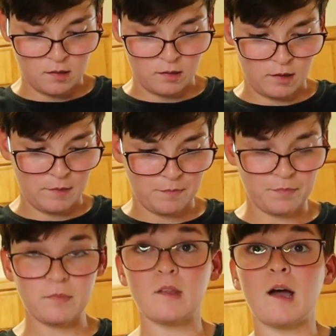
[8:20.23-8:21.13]
Alright,
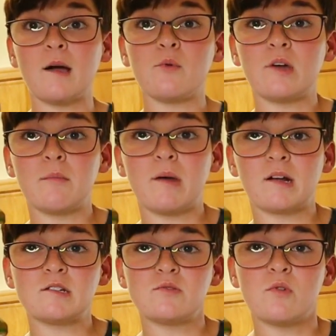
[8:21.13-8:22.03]
I will get
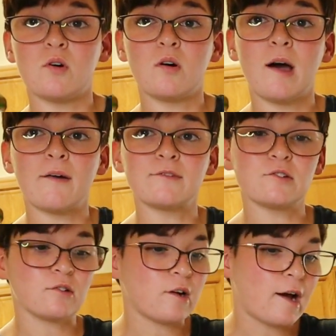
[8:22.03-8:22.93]
back to you all
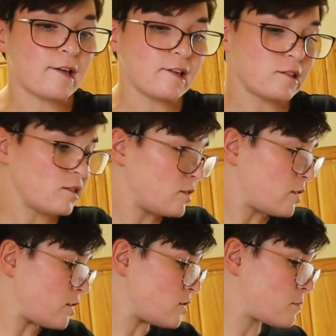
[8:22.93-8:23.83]
after I get
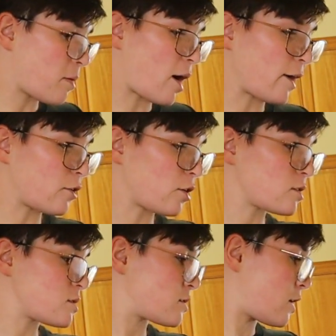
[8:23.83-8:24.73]
these pie
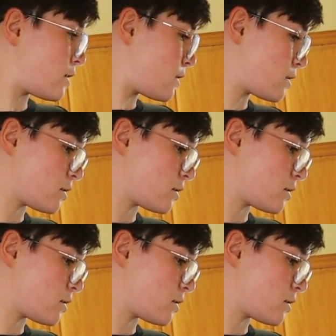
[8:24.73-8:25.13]
crusts done.